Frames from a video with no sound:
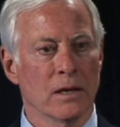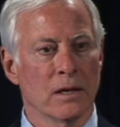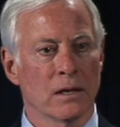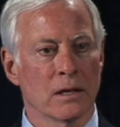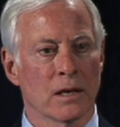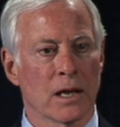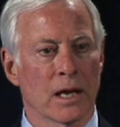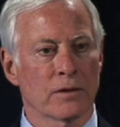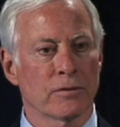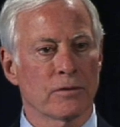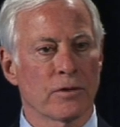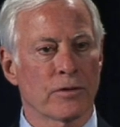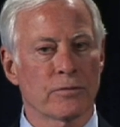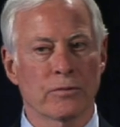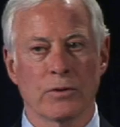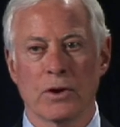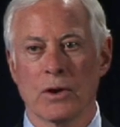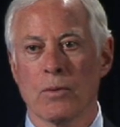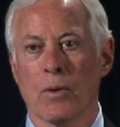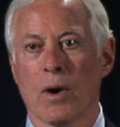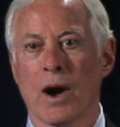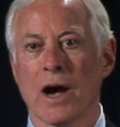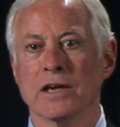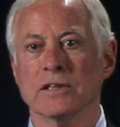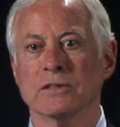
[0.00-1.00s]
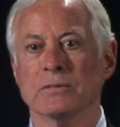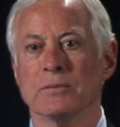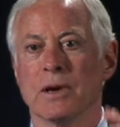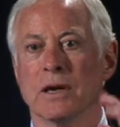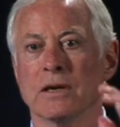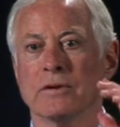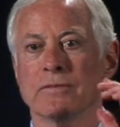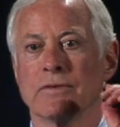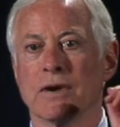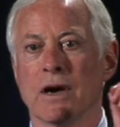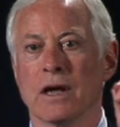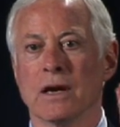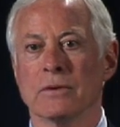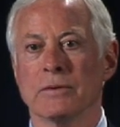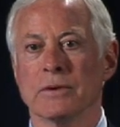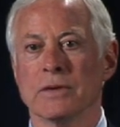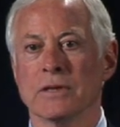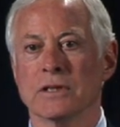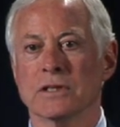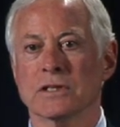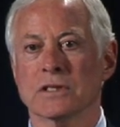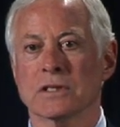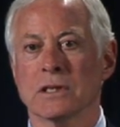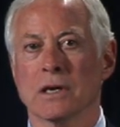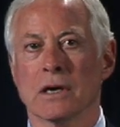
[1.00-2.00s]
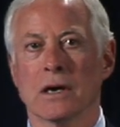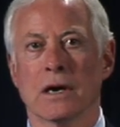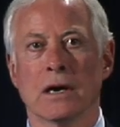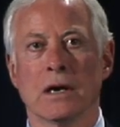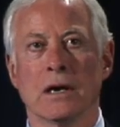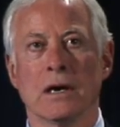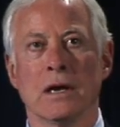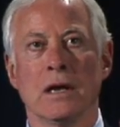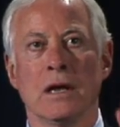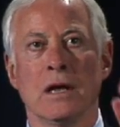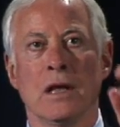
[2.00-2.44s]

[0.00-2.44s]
Like the three wise men following the star,